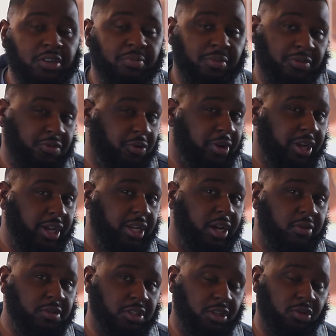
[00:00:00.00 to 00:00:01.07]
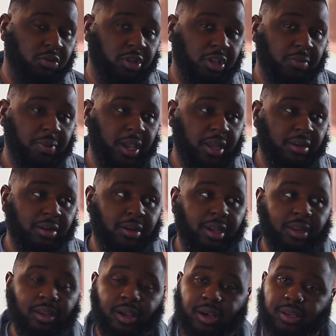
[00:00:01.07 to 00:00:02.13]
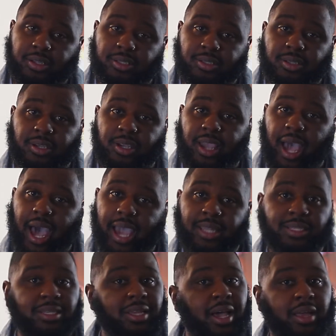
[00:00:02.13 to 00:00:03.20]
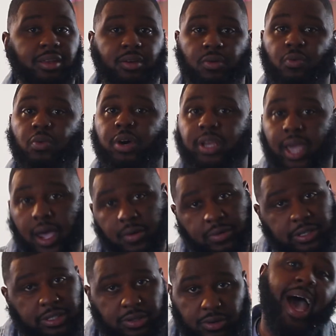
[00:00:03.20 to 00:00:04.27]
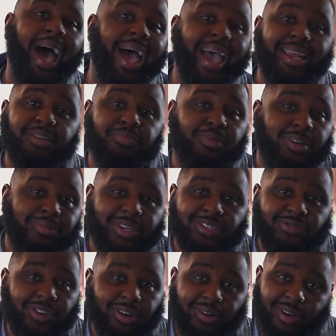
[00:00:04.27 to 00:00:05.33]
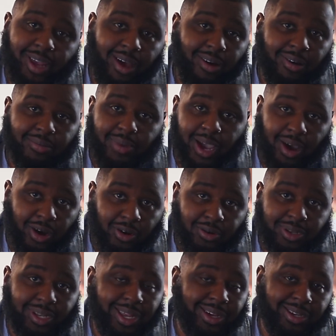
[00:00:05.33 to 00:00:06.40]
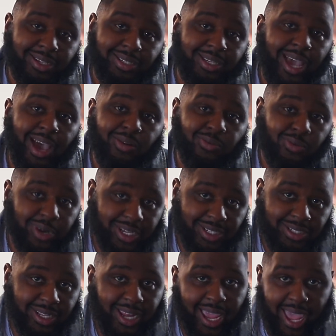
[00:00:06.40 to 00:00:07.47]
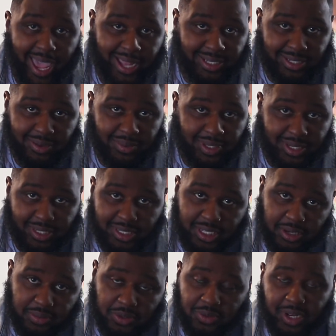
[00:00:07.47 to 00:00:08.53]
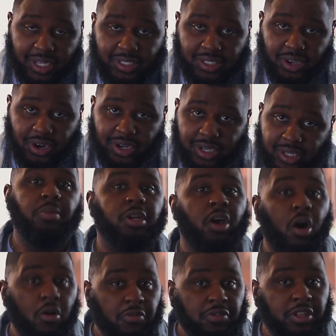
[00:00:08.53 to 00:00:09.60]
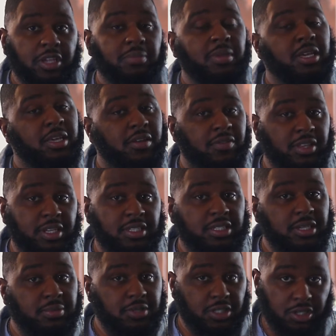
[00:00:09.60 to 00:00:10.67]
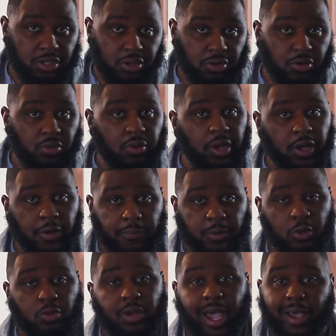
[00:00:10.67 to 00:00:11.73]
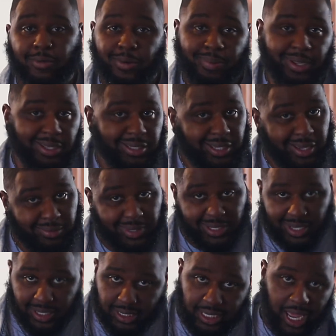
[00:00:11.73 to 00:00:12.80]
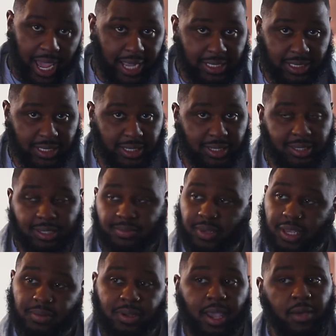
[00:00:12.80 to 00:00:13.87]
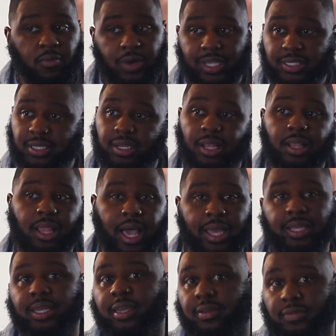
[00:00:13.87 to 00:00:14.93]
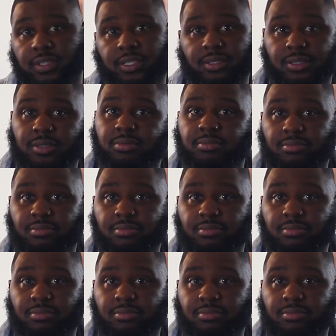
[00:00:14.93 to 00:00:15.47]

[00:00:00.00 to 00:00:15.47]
Beforehand, I was an acrylic painter, and honestly, I did not know what I was doing. I had to pretty much figure it out on my own, and honestly, I wish that I had some of these tips when I started. But hopefully, me giving these tips to you will help you not repeat the same mistakes that I did, because baby, I wasted a lot of canvases.